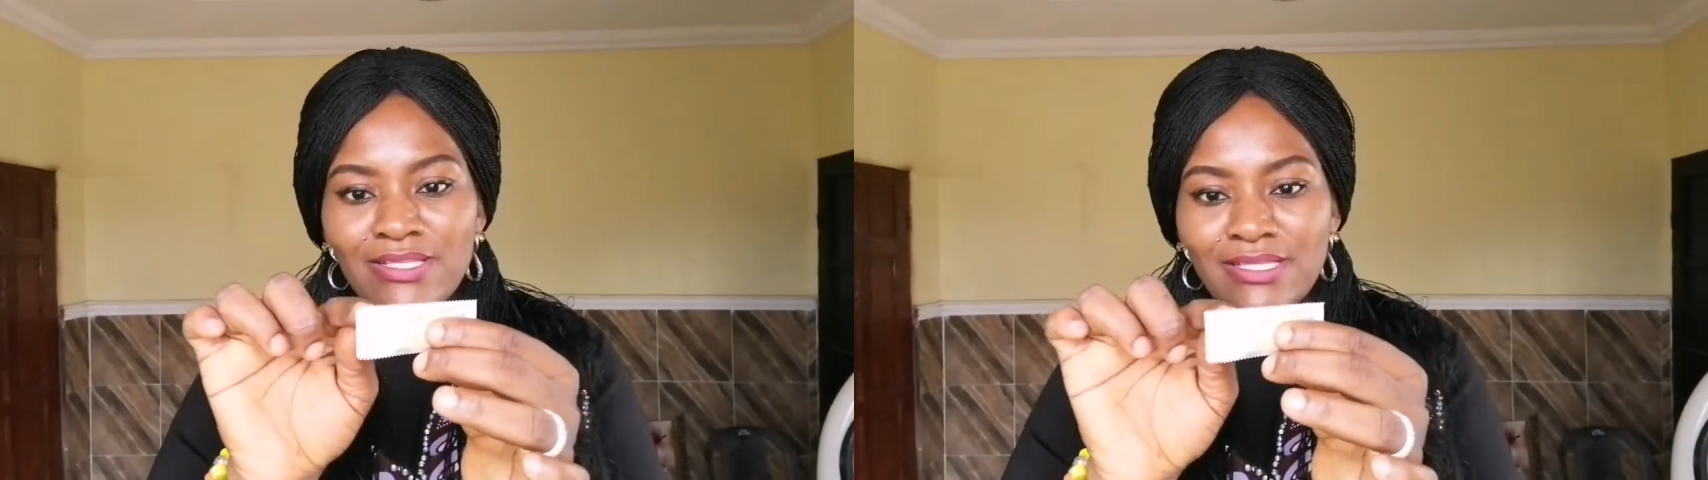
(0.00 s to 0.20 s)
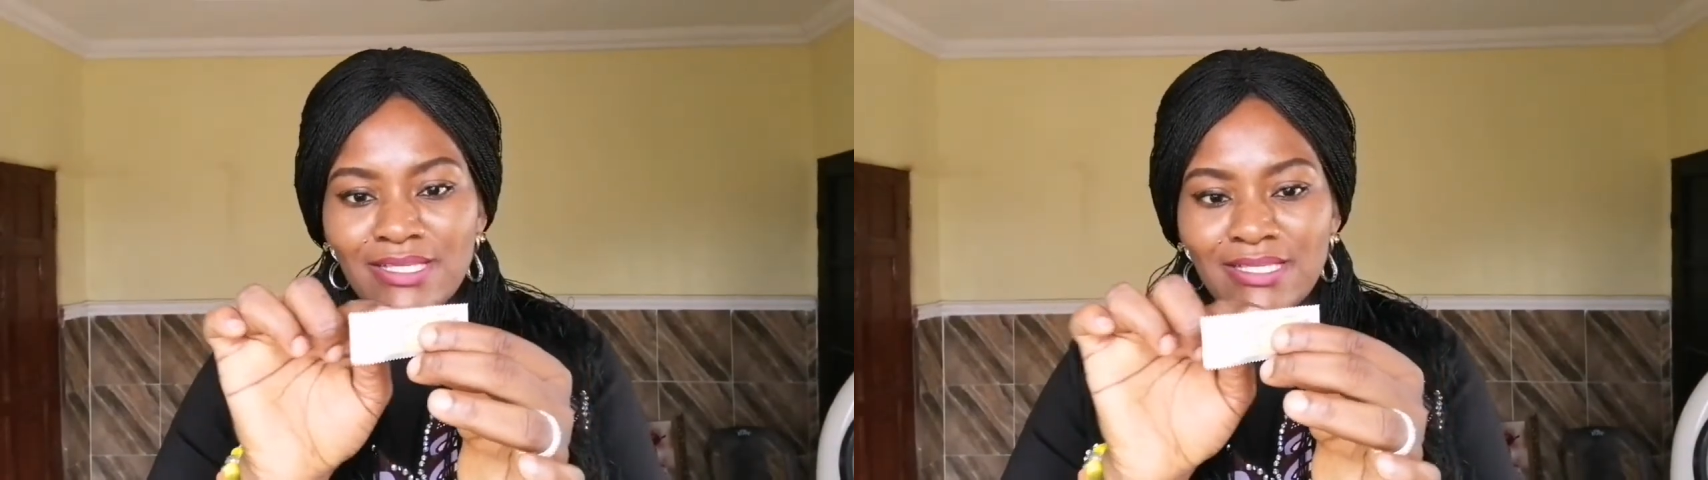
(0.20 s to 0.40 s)

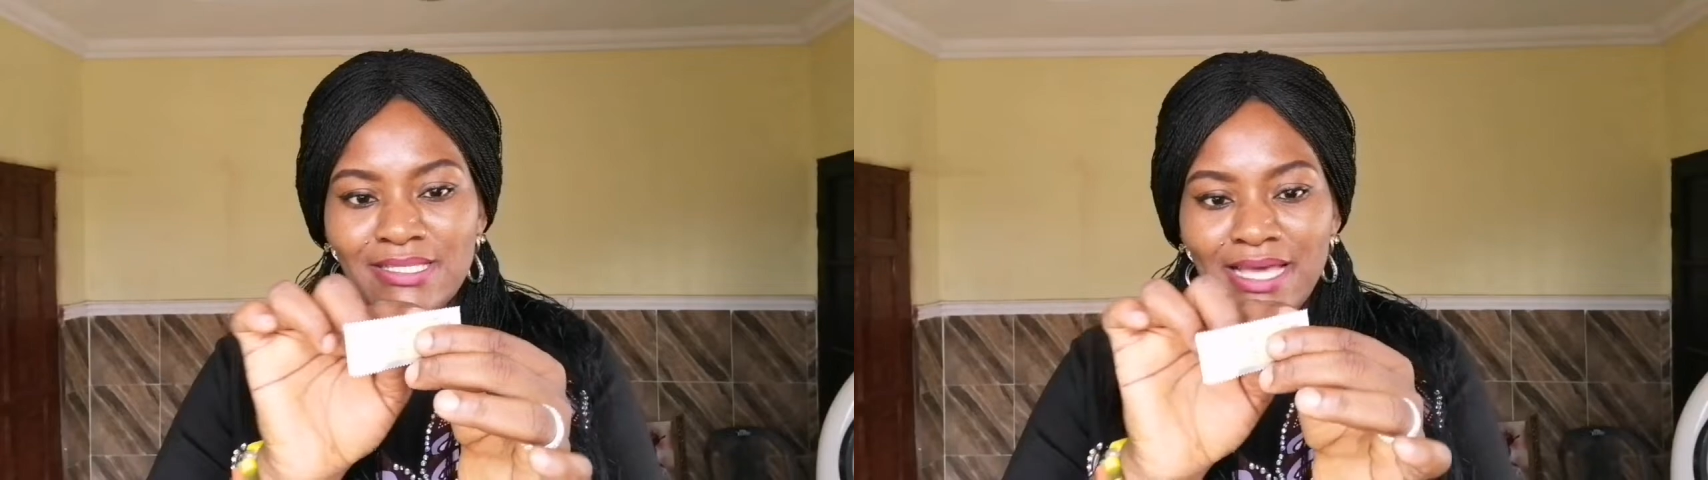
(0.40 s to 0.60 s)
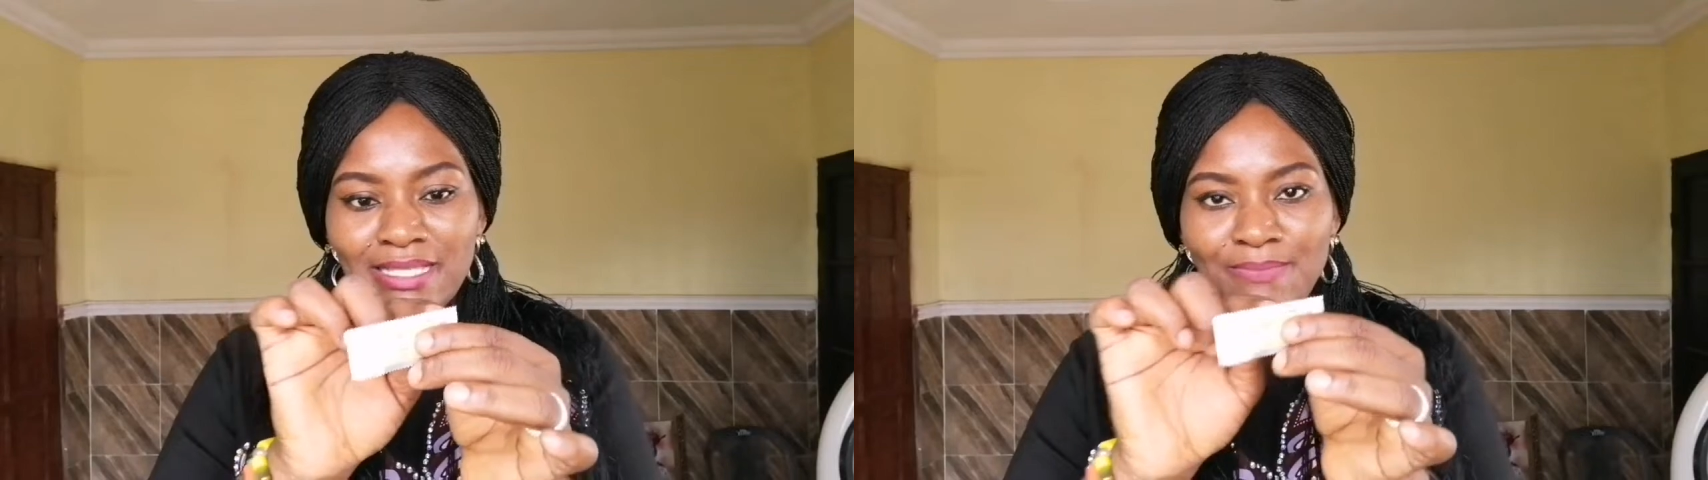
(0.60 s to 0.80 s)

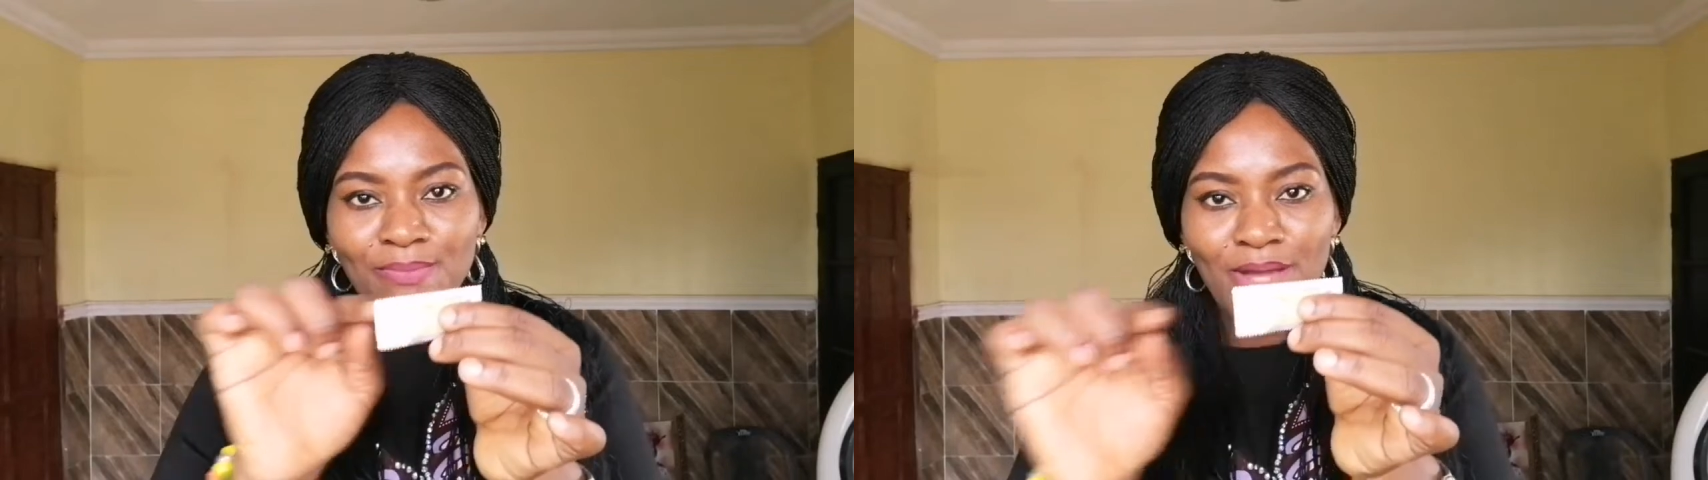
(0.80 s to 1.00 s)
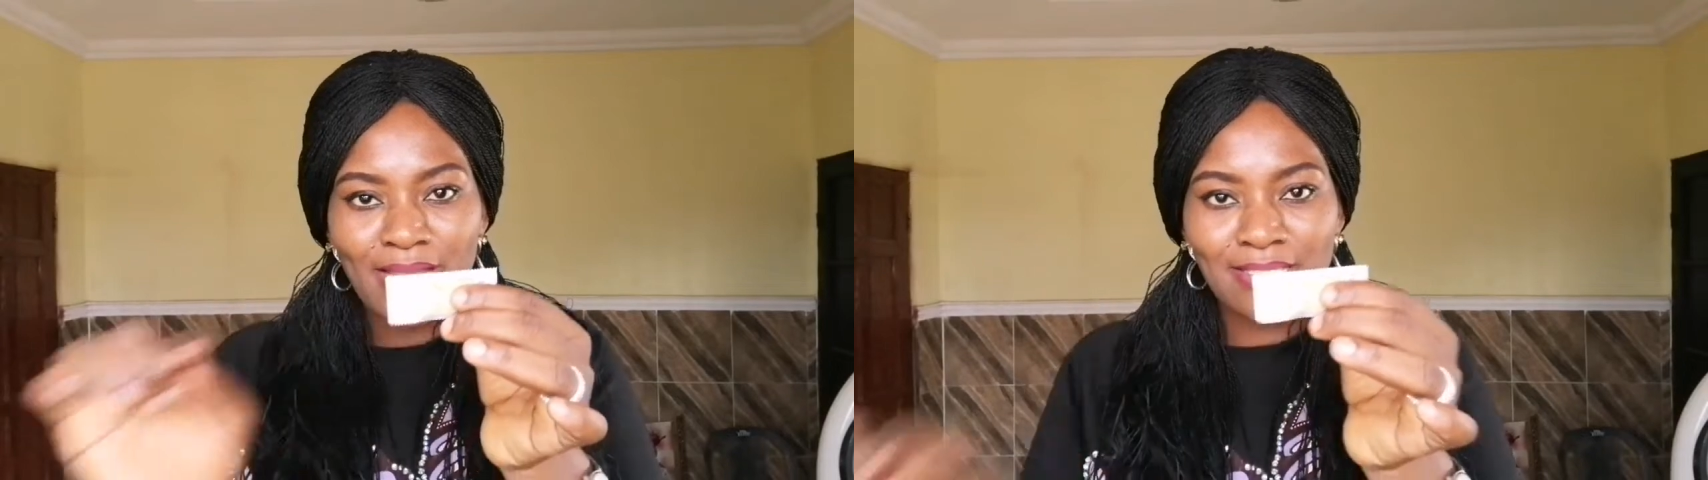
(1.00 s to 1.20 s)

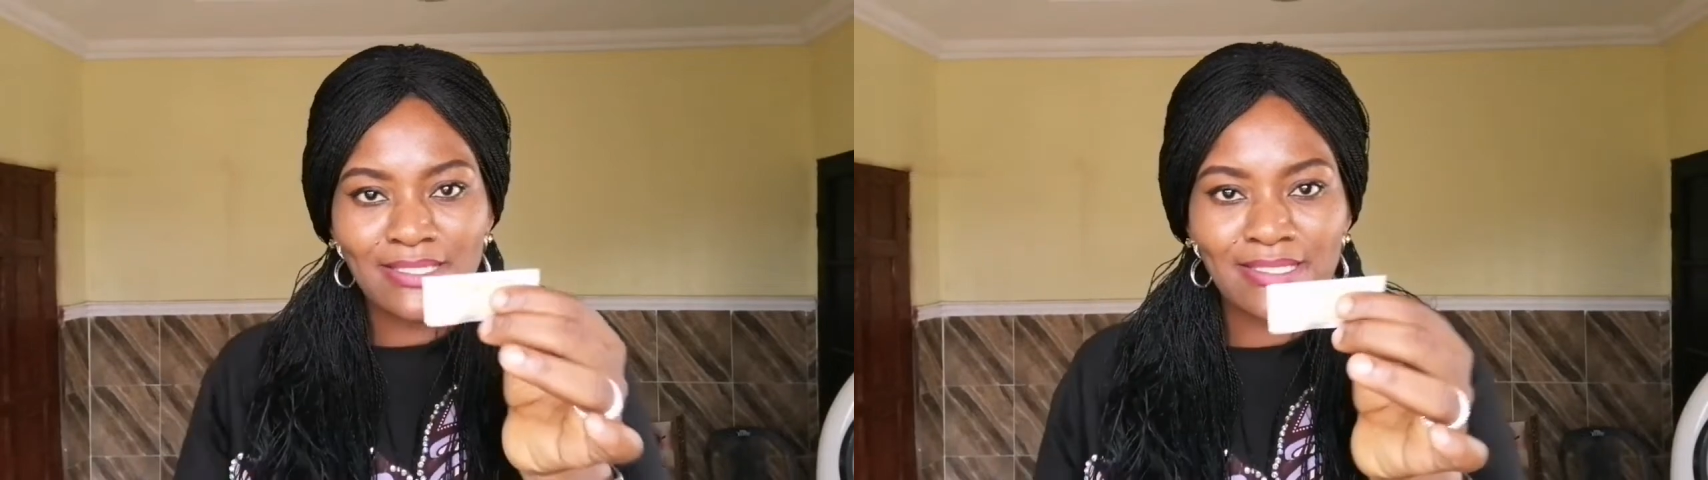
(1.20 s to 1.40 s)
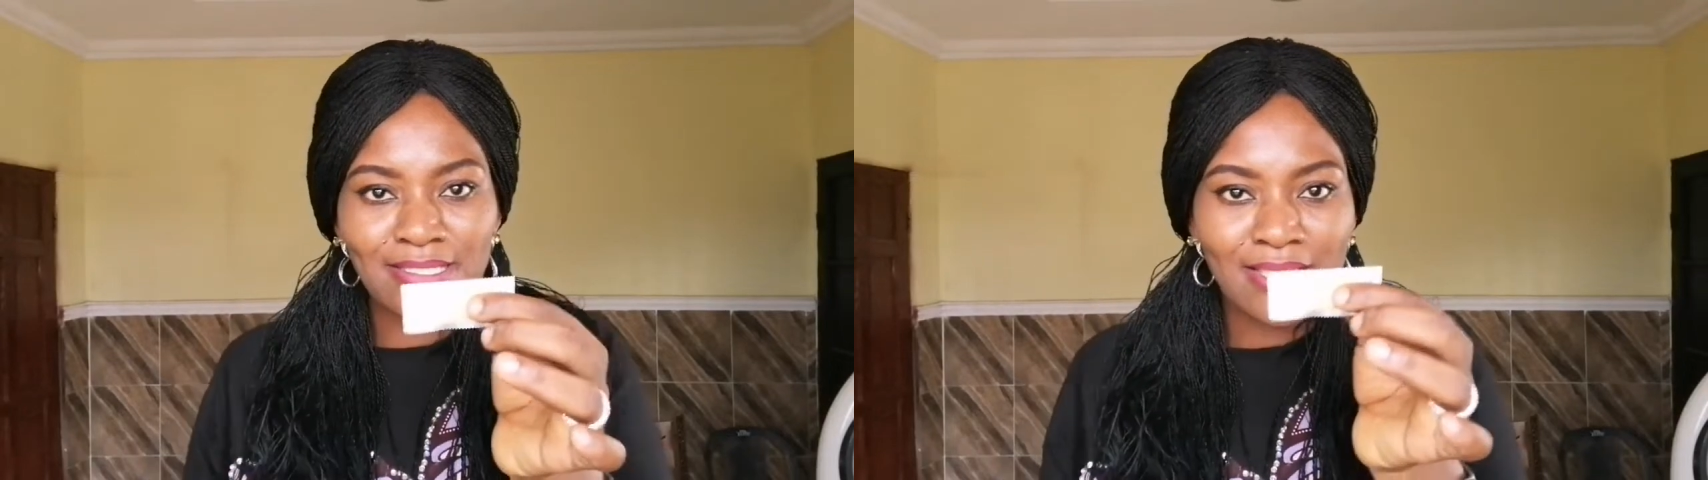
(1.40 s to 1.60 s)
zigzag
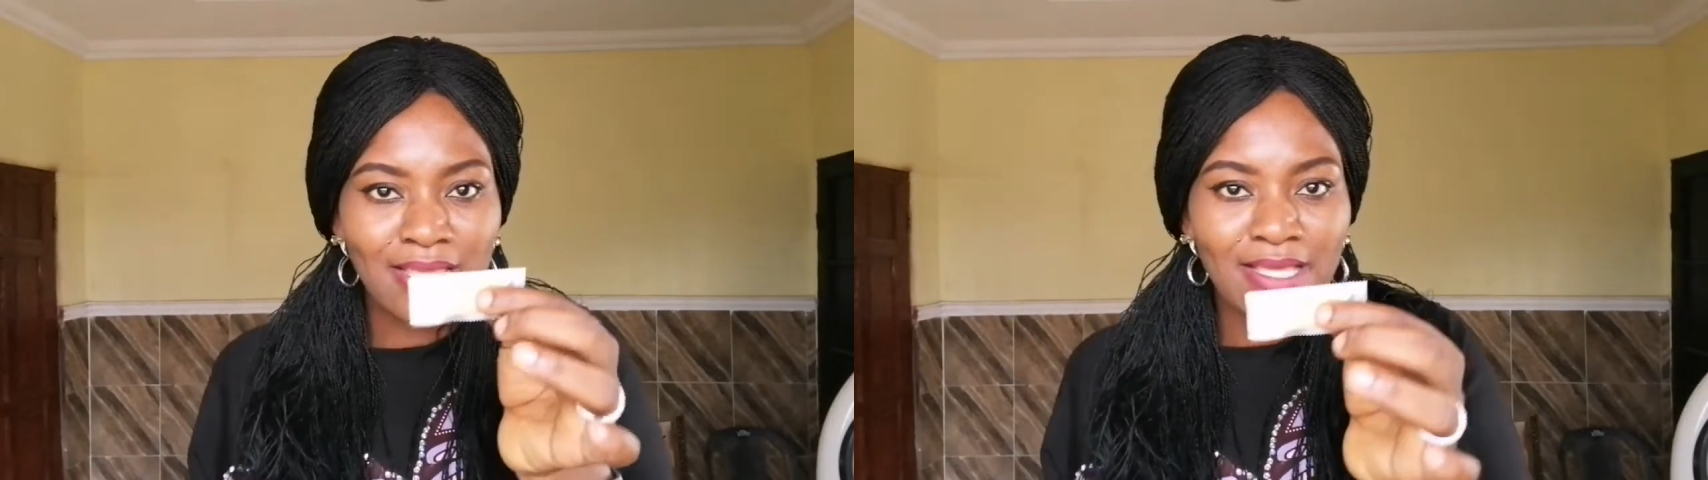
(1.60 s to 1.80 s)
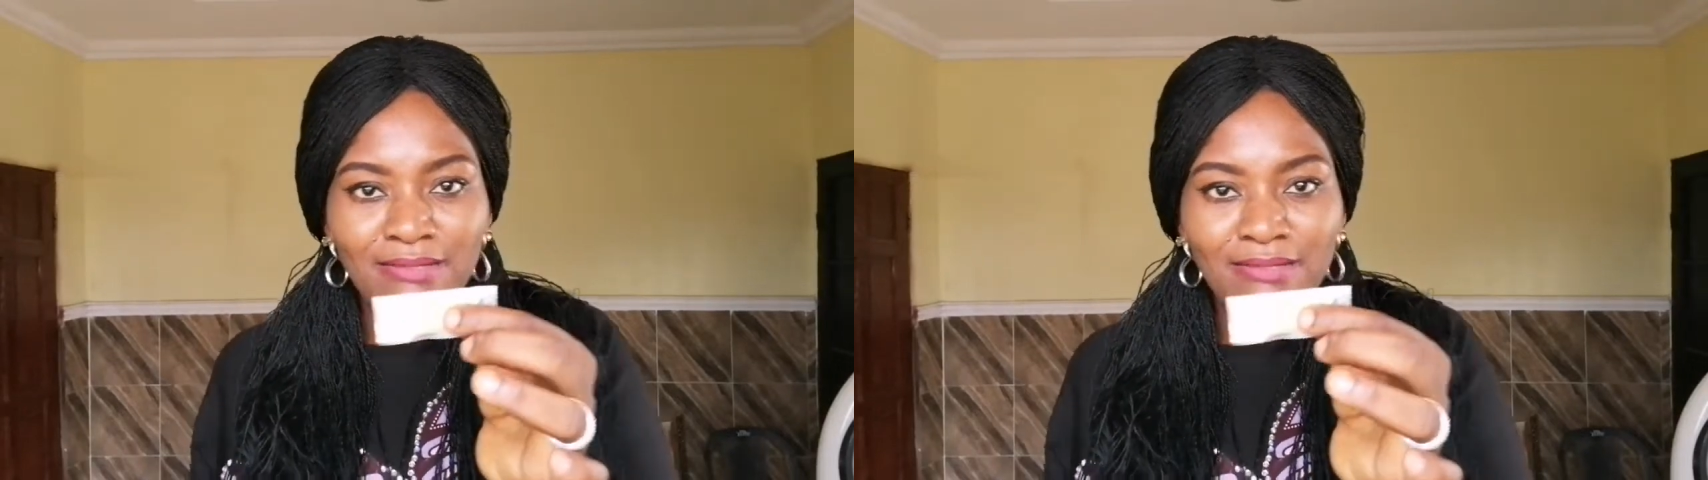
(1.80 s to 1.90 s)
parts,